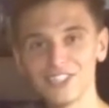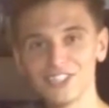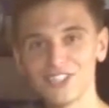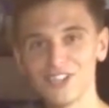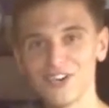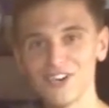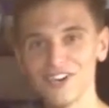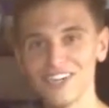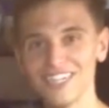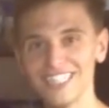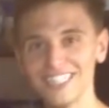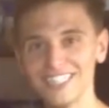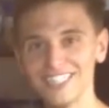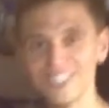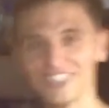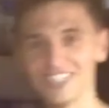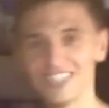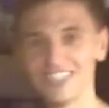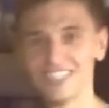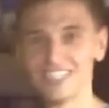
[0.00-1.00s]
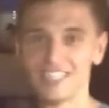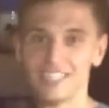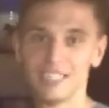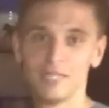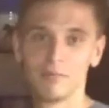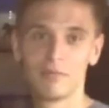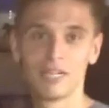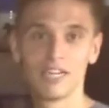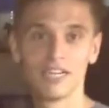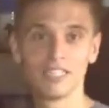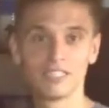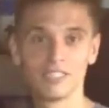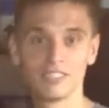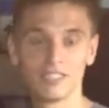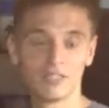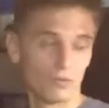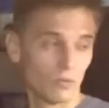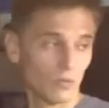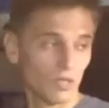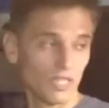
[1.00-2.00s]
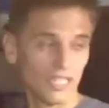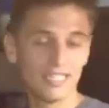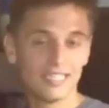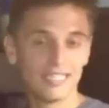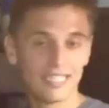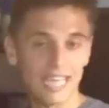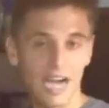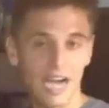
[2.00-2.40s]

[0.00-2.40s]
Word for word: storage because we need